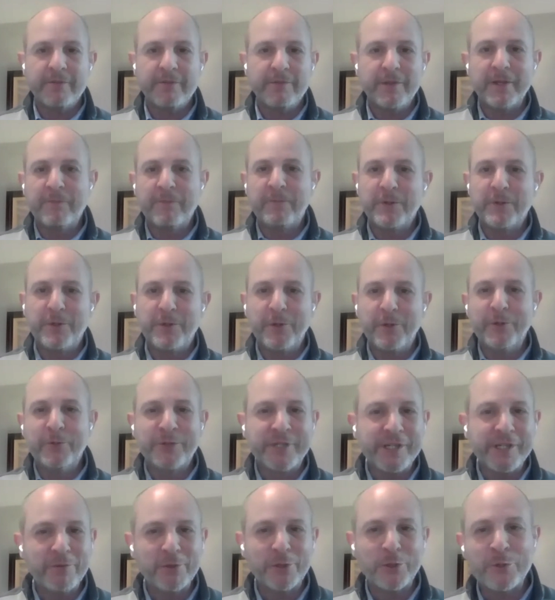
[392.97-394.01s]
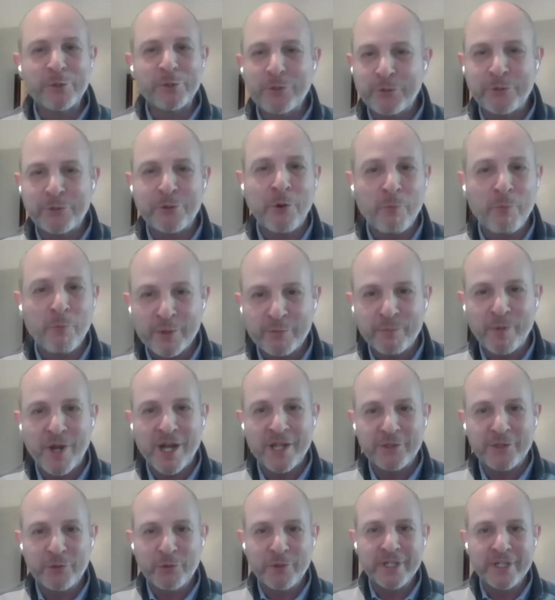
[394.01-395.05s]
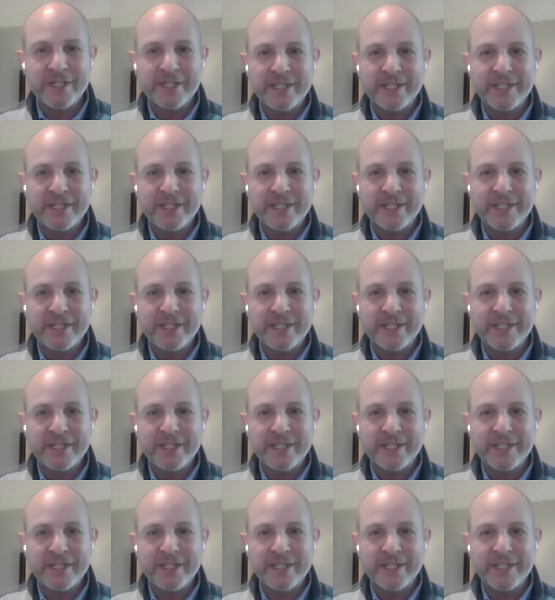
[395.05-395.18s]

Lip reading: If you receive the alert and don't respond to it,